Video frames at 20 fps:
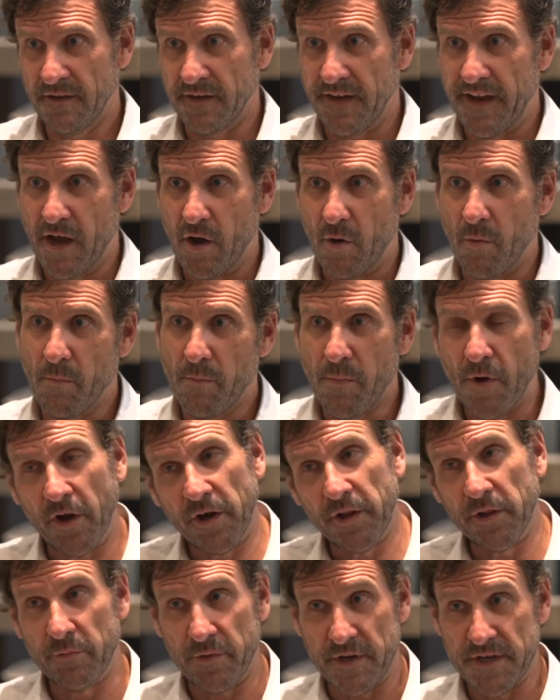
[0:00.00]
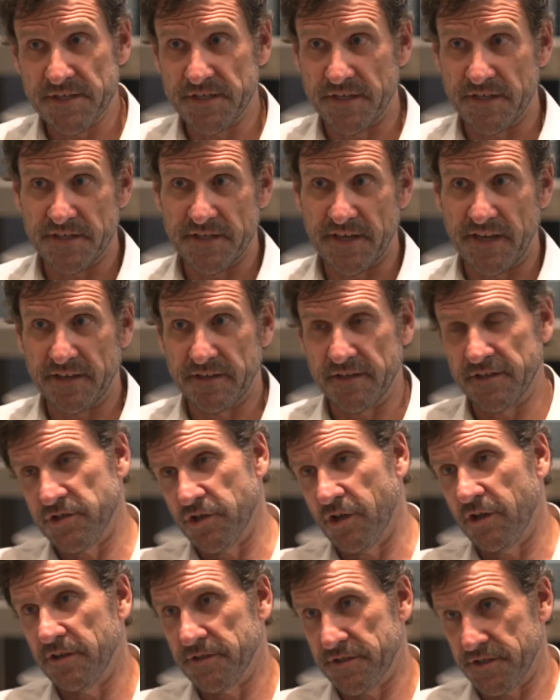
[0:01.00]
Now, part of the reason is that the
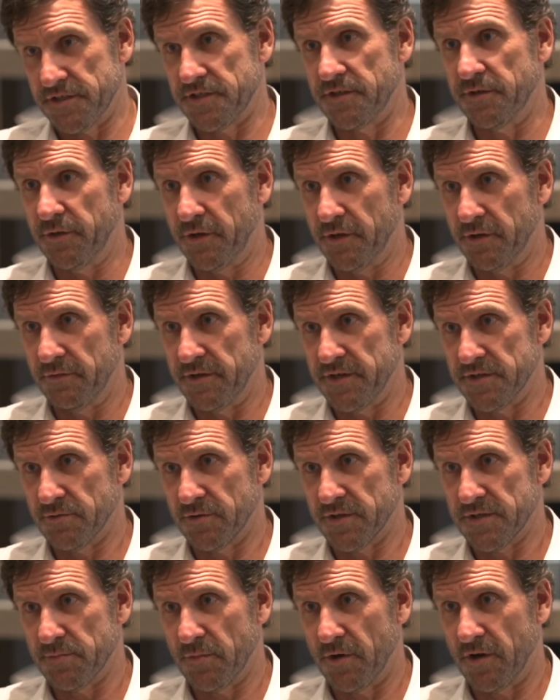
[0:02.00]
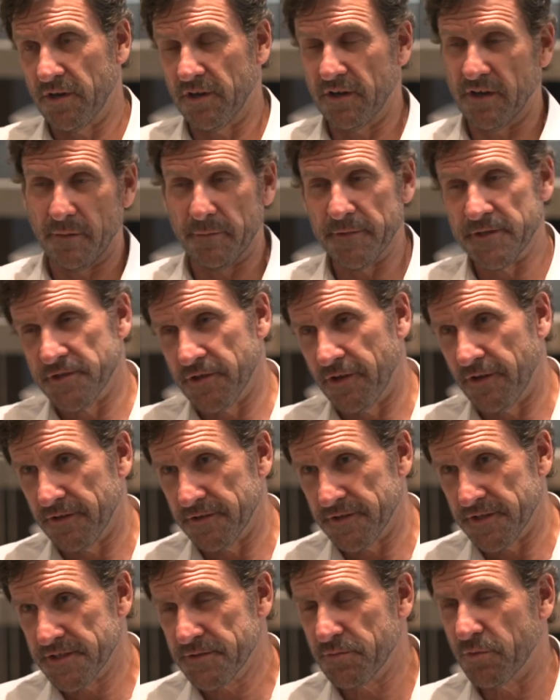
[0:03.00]
geologists who do the resource model, and I'm a
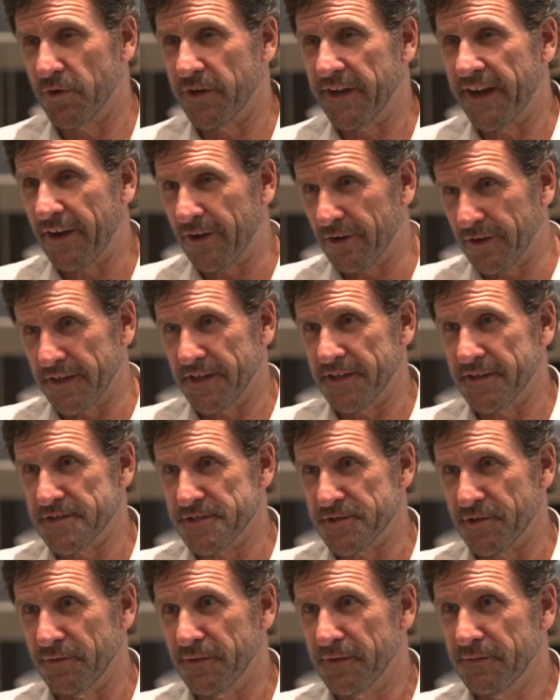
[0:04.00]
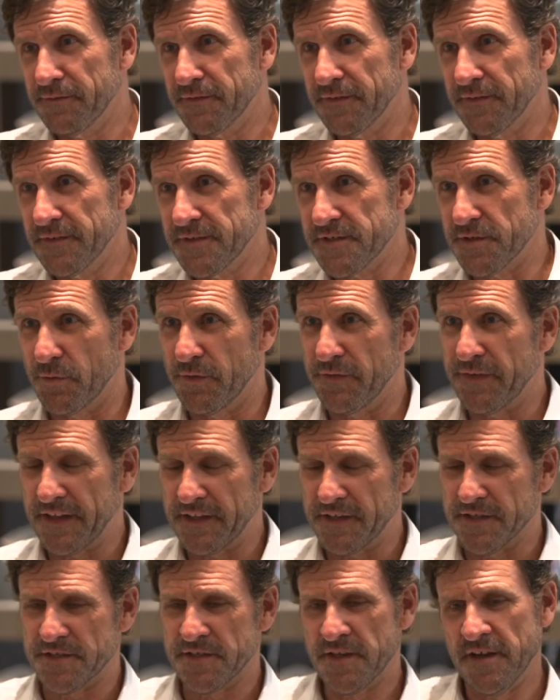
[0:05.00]
geologist, were inherently conservative. So we've
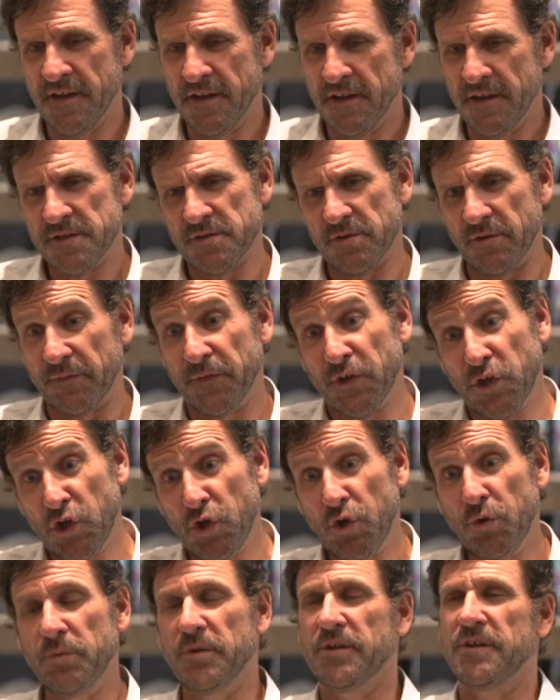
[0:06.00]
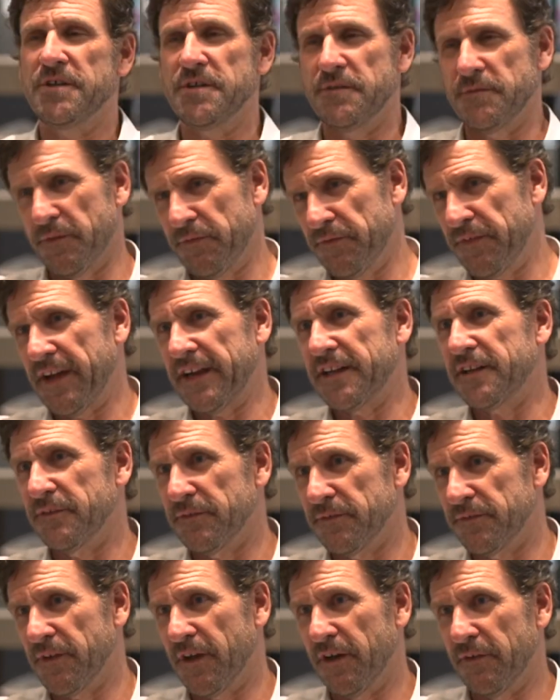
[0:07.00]
had this sort of cumulative effect
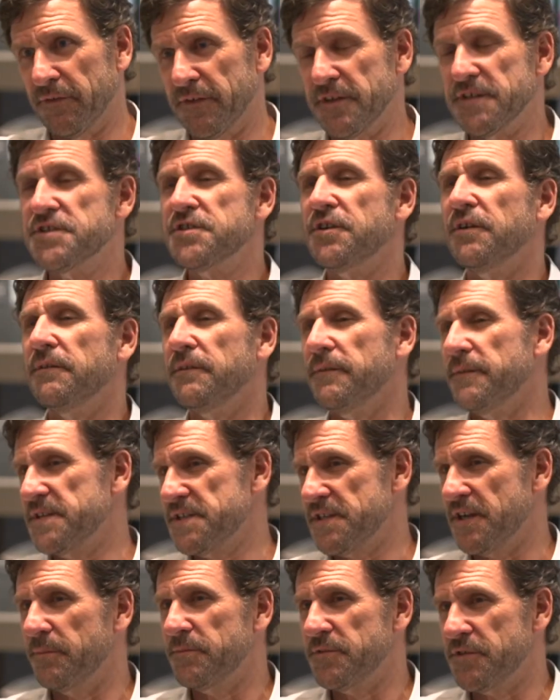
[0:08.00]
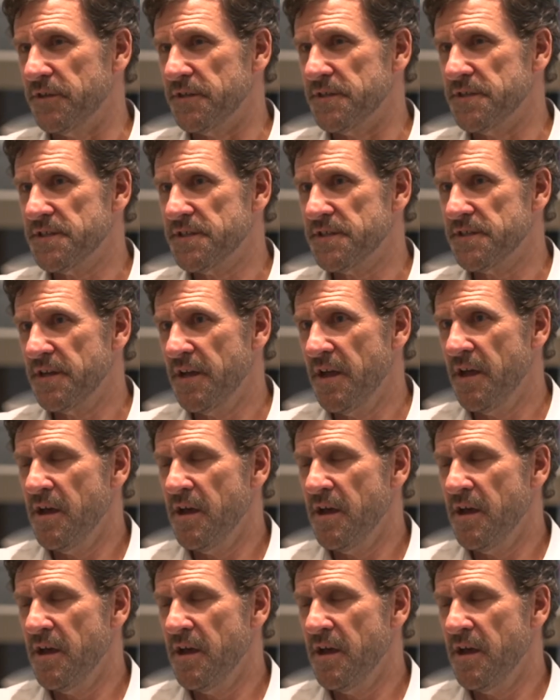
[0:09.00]
of conservative assumptions.